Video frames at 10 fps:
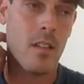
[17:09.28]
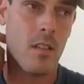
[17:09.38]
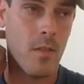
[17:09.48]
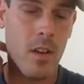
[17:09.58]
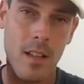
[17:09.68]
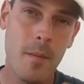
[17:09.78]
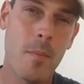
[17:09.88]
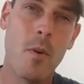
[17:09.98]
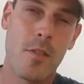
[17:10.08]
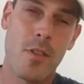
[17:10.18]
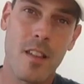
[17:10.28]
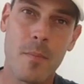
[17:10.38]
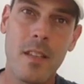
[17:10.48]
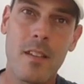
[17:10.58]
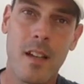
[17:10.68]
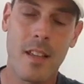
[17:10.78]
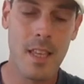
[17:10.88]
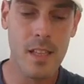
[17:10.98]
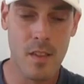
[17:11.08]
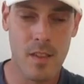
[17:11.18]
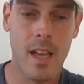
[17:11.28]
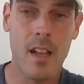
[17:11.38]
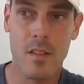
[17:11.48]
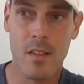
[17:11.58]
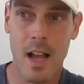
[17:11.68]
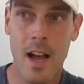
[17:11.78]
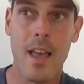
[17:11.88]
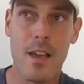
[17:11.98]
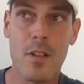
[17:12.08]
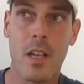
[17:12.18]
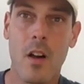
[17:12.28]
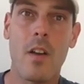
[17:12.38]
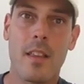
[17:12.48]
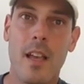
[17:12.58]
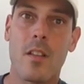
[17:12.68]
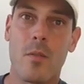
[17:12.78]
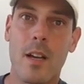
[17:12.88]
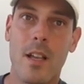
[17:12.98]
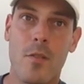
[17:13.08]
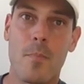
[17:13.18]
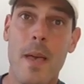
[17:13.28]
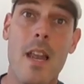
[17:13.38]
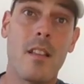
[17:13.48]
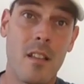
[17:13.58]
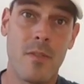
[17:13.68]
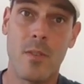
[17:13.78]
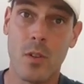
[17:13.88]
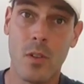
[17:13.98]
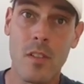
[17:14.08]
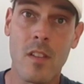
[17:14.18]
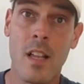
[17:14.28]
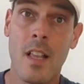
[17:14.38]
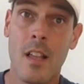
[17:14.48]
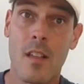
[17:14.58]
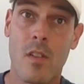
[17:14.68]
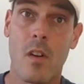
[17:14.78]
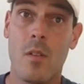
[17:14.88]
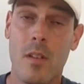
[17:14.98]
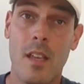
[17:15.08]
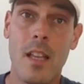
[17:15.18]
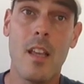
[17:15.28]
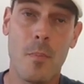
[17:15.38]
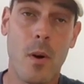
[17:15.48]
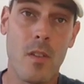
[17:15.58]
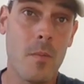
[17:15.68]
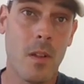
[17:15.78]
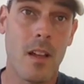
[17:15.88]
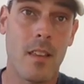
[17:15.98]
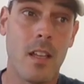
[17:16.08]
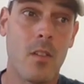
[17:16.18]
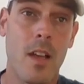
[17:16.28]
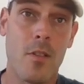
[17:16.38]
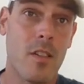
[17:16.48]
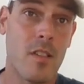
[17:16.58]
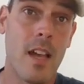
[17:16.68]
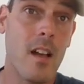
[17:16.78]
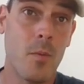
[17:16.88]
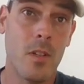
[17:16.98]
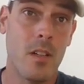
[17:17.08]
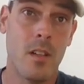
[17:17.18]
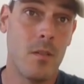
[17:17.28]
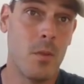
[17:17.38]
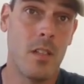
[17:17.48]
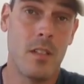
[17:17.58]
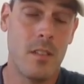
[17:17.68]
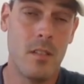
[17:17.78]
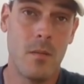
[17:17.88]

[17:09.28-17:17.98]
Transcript: So you've got a little bit more adjustment. And I think the sails are actually going down the range better than the foils. So it is possible, I think, to actually sail with a with a